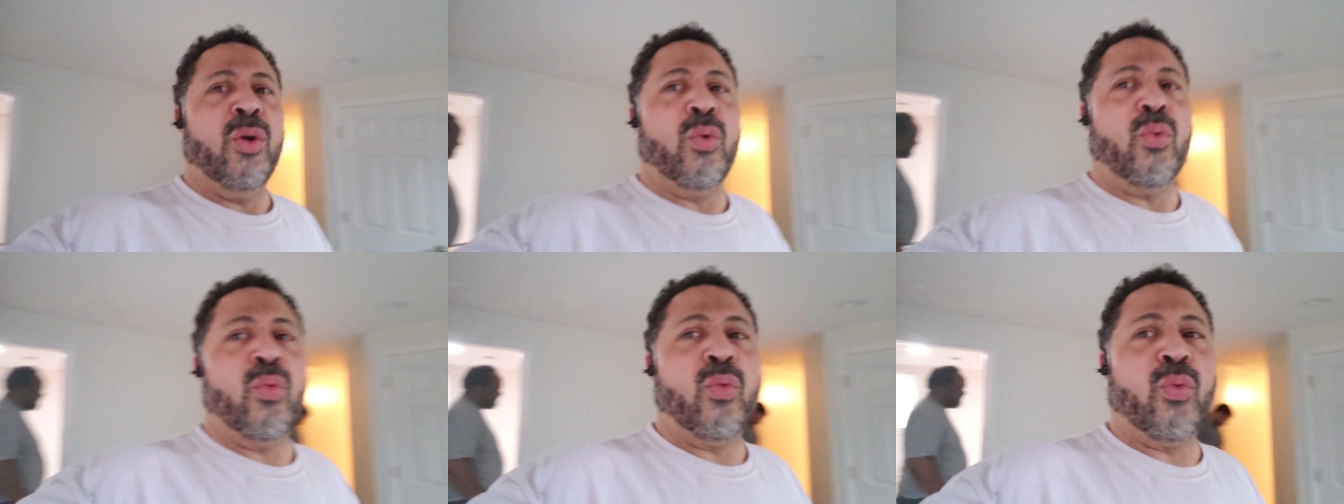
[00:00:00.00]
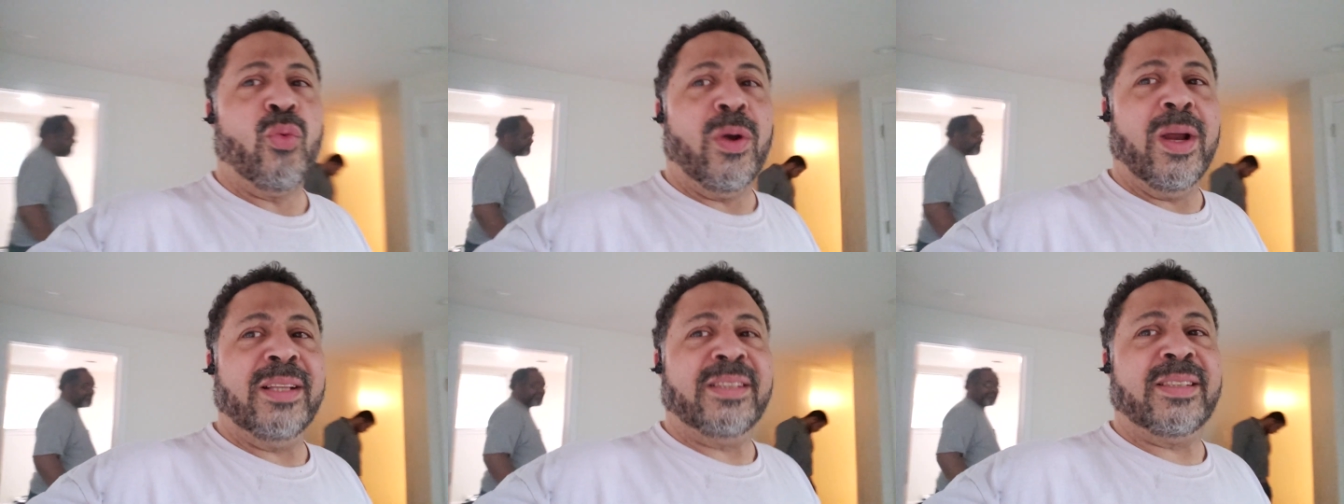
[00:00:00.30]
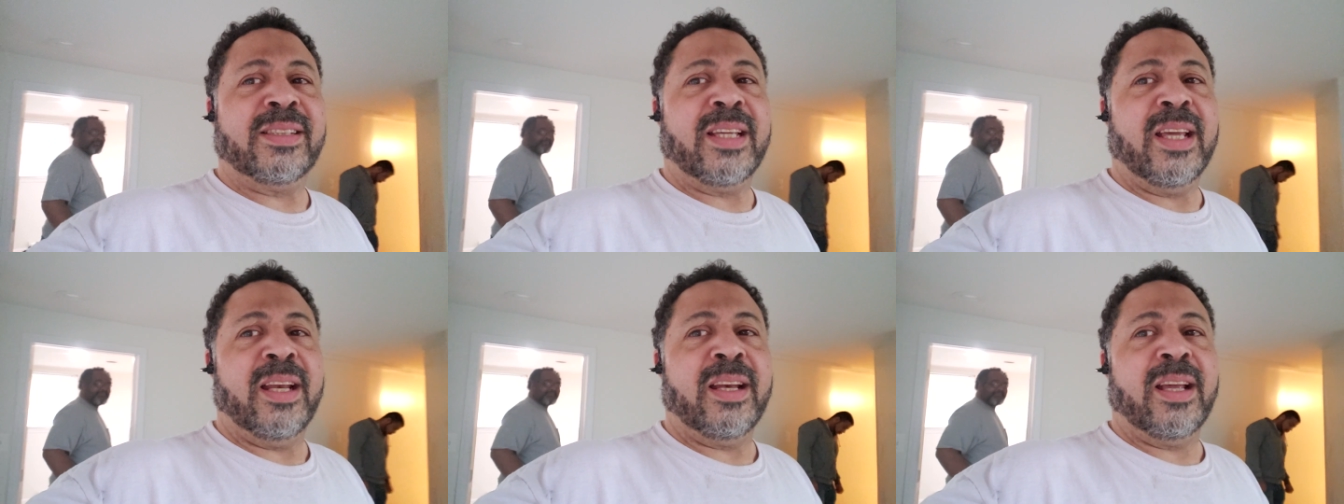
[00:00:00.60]

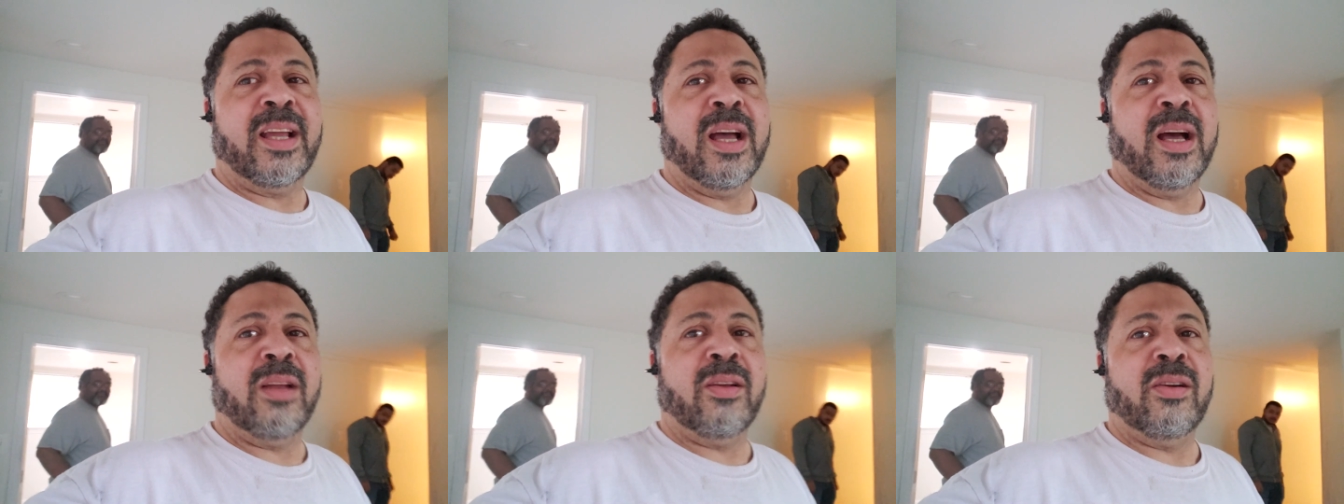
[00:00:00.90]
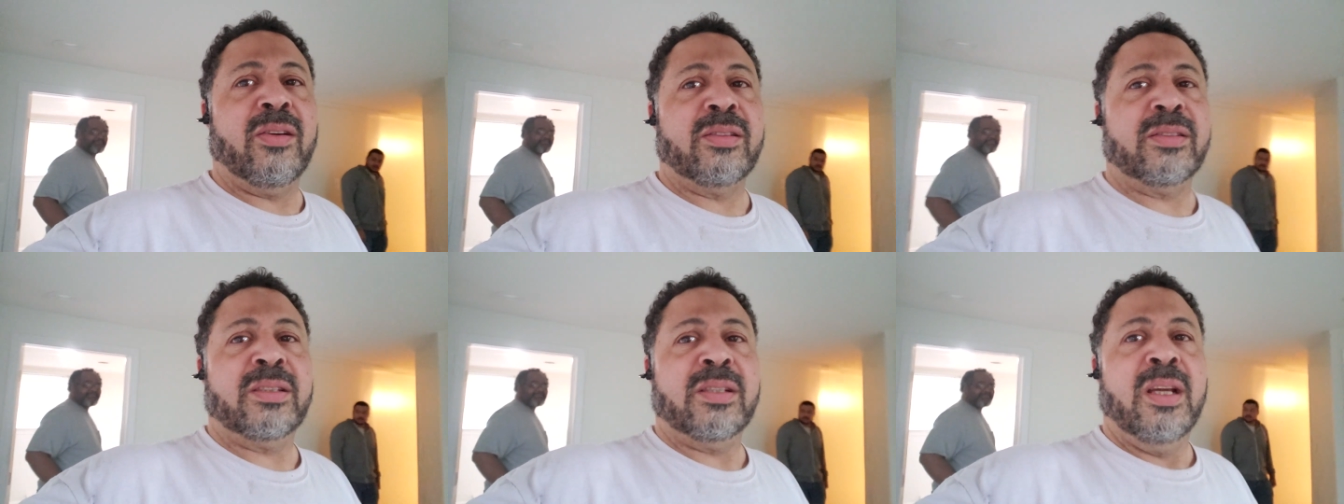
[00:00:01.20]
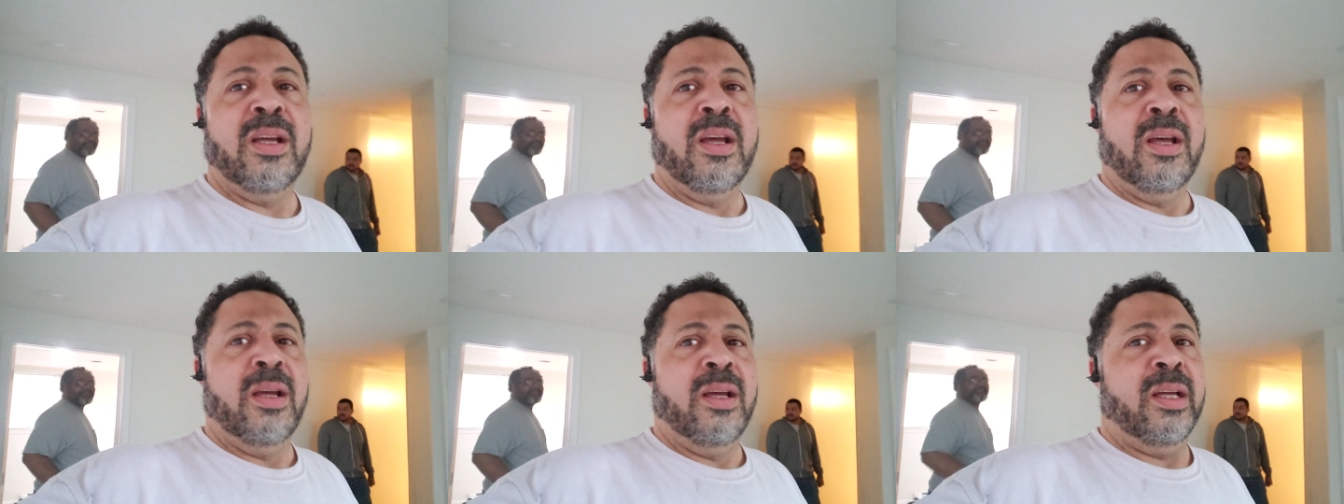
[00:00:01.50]
redskin colors.
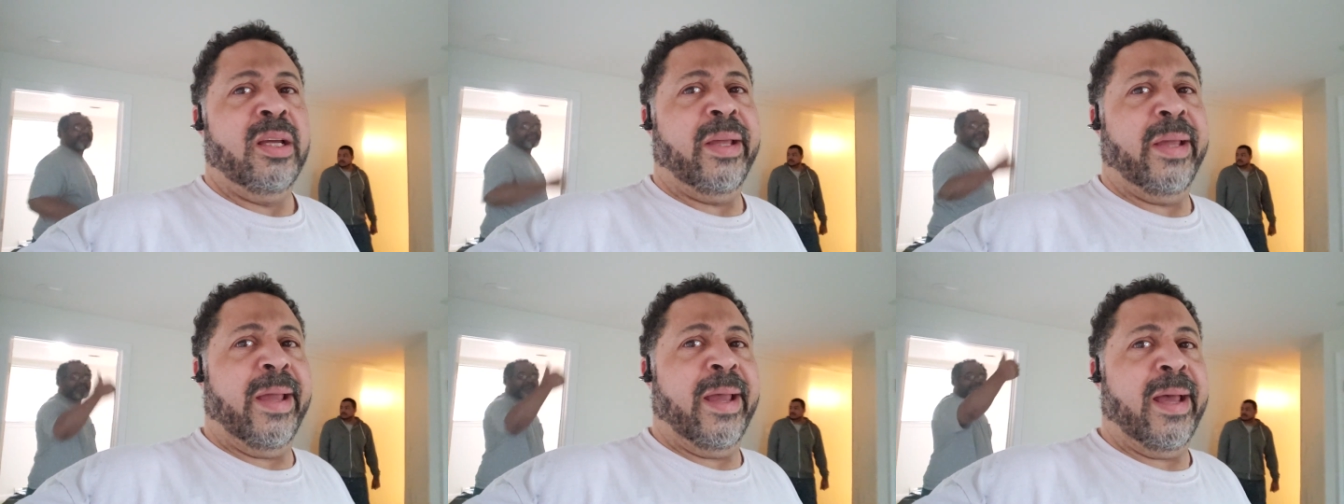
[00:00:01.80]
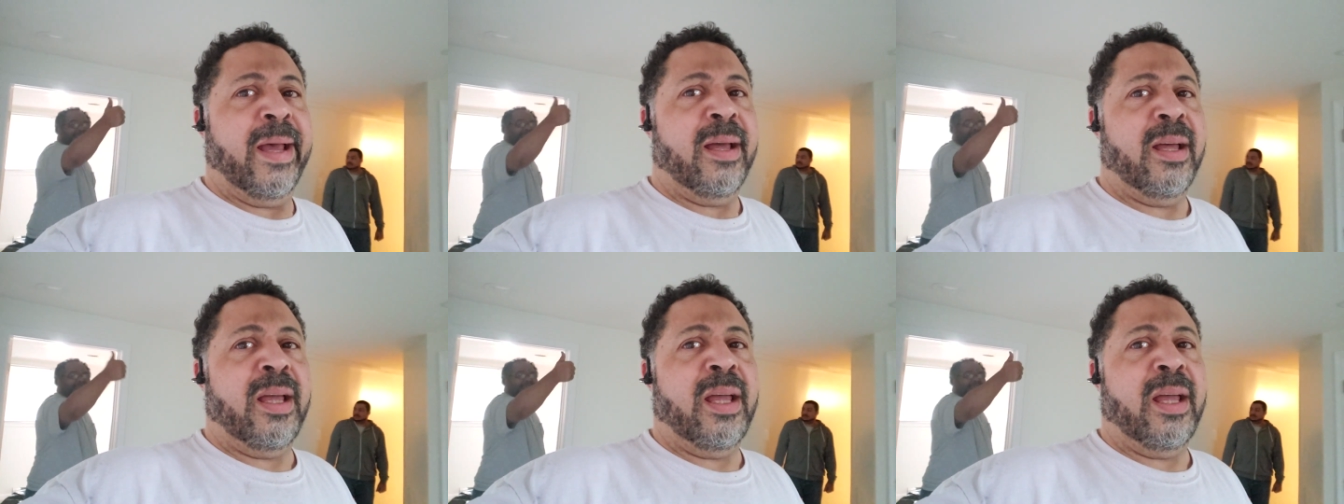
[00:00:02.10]
Yeah,